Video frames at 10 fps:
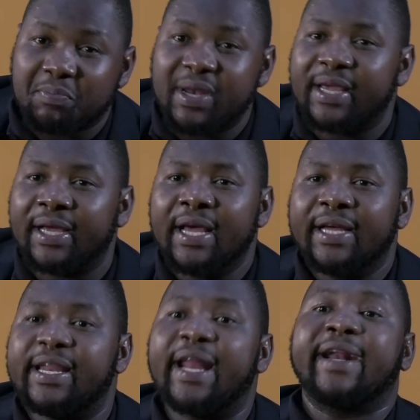meaning
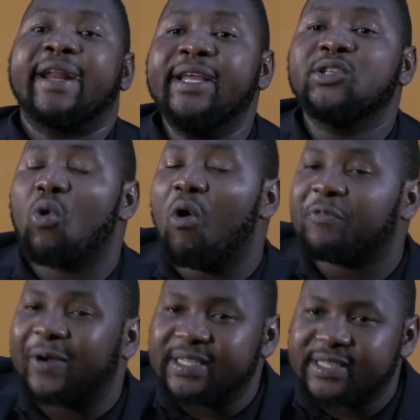the rate of
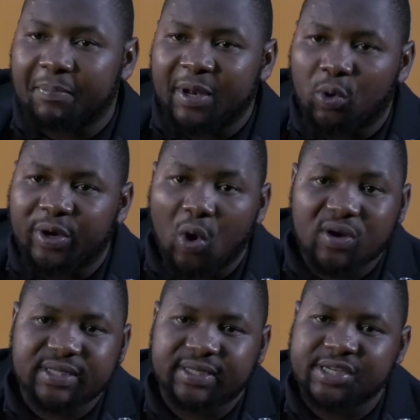what is happening on the
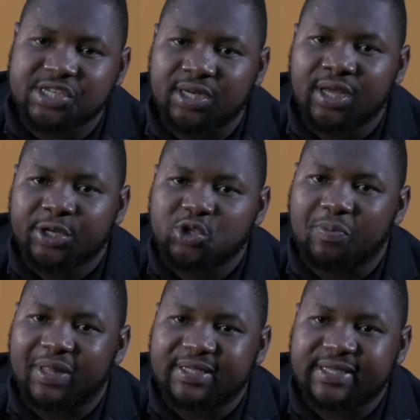oxidation should
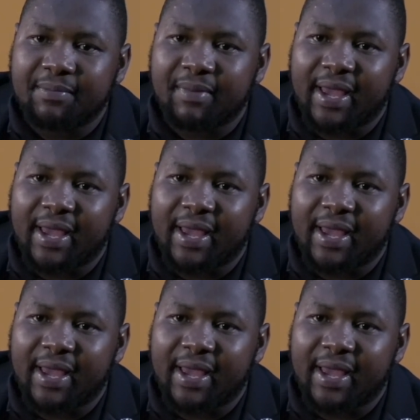be the same